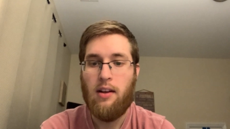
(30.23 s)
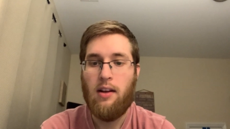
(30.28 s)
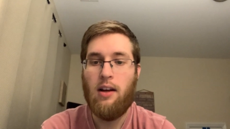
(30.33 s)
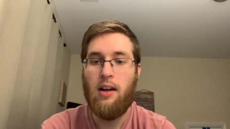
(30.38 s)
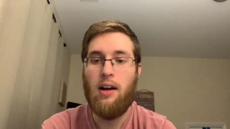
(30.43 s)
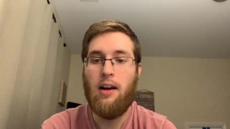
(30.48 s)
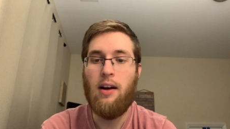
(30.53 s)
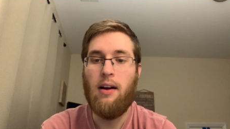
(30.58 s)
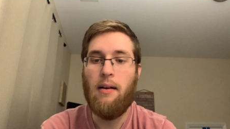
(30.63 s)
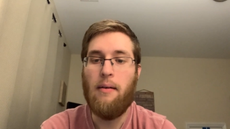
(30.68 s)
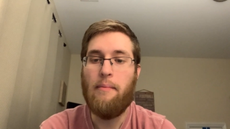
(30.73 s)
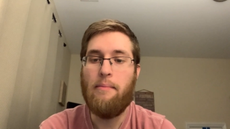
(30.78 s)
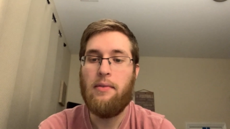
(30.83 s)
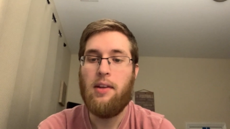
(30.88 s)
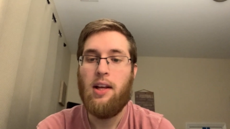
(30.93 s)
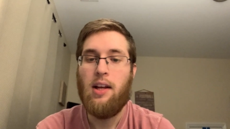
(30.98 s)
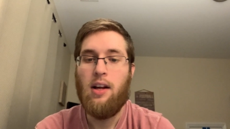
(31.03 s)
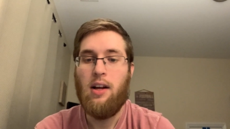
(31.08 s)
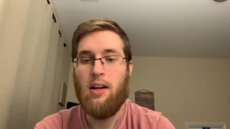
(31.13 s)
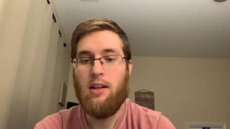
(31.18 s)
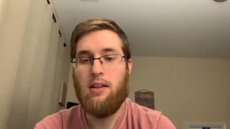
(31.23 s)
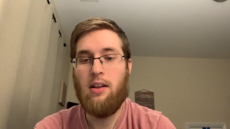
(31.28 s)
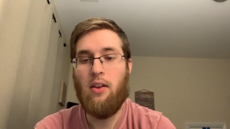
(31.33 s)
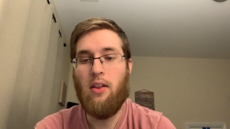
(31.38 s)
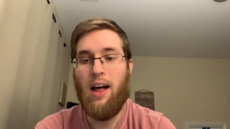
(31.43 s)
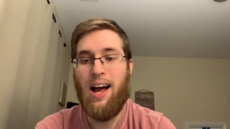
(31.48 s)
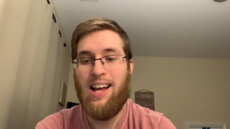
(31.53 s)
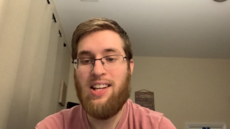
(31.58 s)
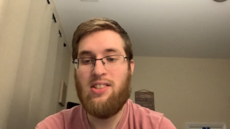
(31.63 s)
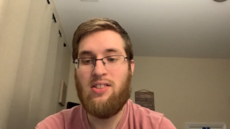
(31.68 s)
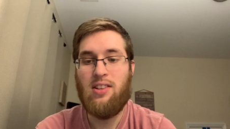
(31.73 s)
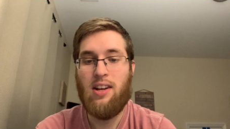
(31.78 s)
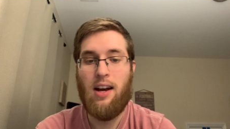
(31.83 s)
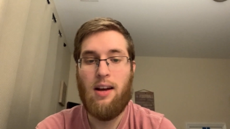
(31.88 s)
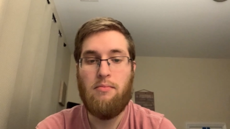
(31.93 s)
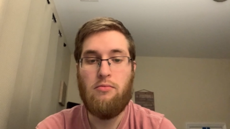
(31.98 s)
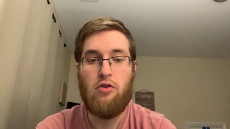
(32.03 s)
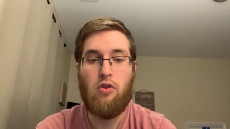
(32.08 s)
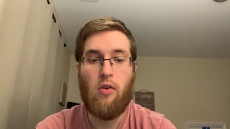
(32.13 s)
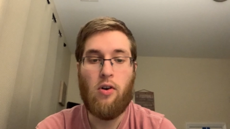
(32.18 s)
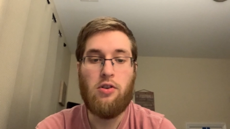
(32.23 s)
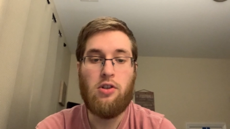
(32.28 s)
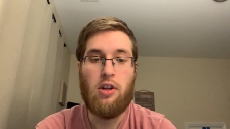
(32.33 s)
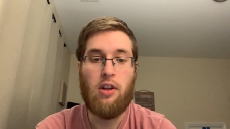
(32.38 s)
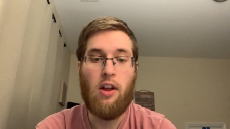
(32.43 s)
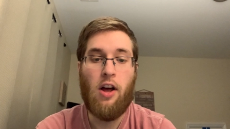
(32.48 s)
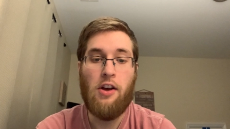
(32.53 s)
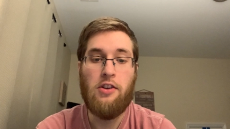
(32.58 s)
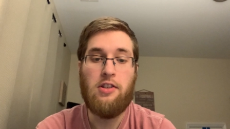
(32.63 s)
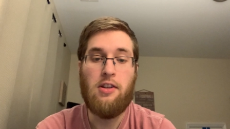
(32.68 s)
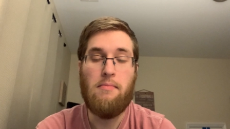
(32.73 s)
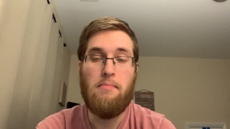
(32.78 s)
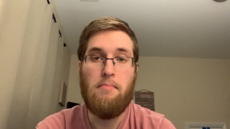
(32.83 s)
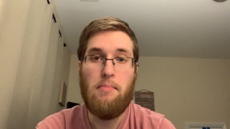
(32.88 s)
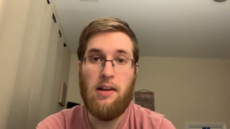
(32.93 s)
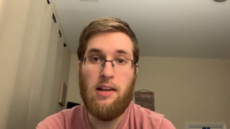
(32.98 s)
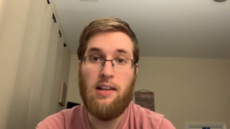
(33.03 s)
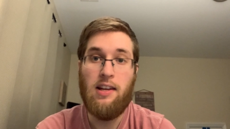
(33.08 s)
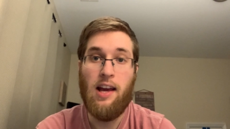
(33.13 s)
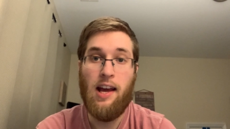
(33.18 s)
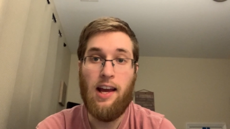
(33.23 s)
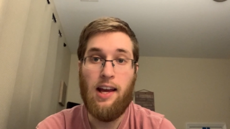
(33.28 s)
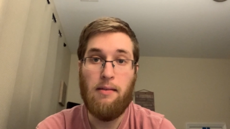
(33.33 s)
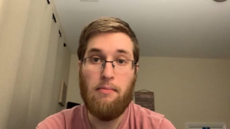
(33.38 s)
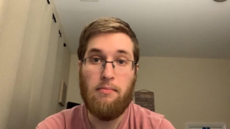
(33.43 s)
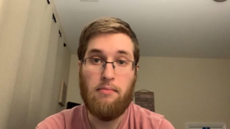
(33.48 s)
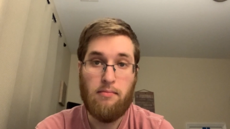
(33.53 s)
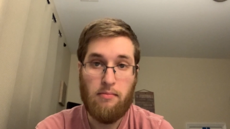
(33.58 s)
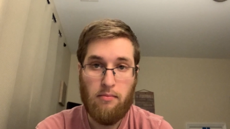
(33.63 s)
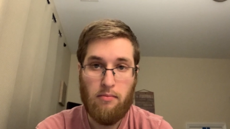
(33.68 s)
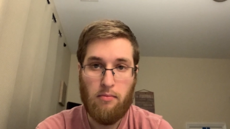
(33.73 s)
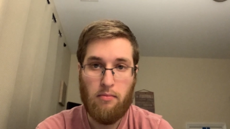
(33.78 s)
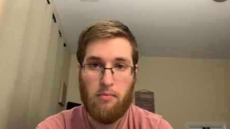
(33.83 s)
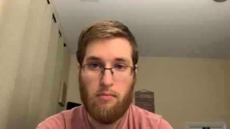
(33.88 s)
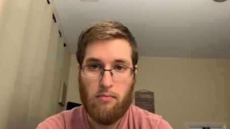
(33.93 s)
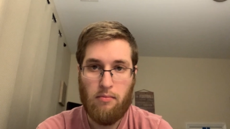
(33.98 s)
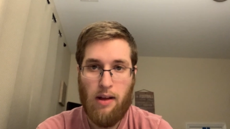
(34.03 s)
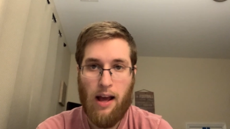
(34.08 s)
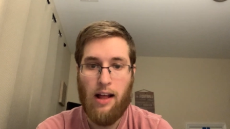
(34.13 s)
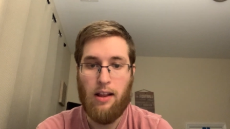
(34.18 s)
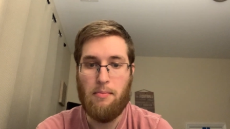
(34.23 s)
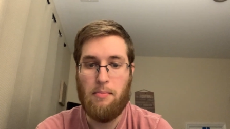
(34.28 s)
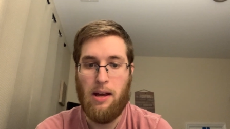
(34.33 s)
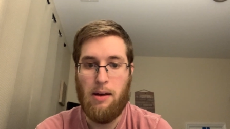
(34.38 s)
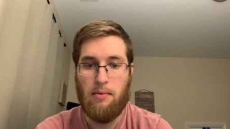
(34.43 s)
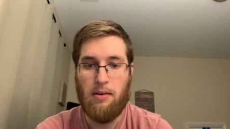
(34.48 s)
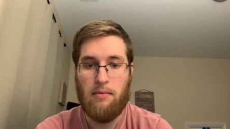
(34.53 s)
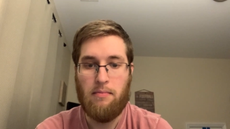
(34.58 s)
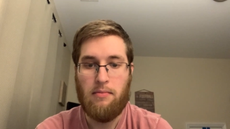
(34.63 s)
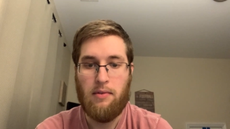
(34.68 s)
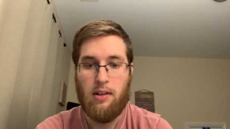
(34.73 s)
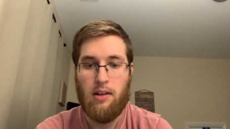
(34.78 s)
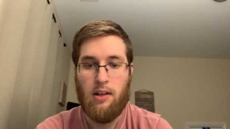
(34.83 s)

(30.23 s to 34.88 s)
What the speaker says: The last time Georgia lost a big game, Alabama,